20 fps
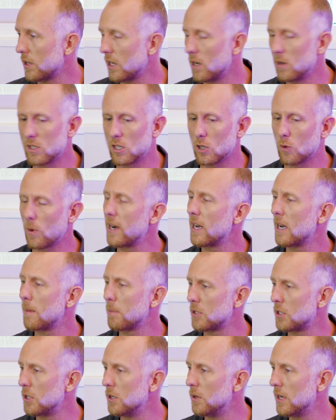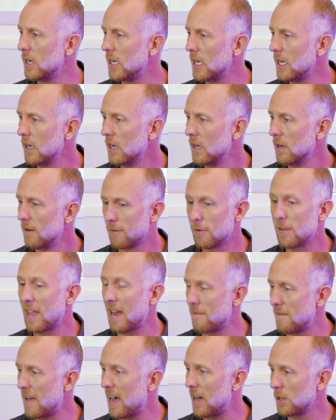It's a great opportunity for
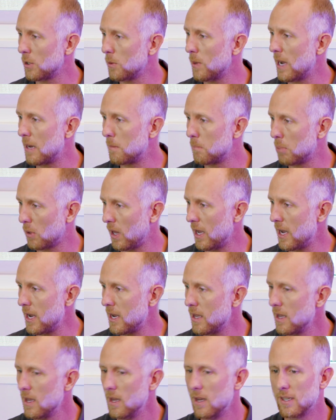that value add play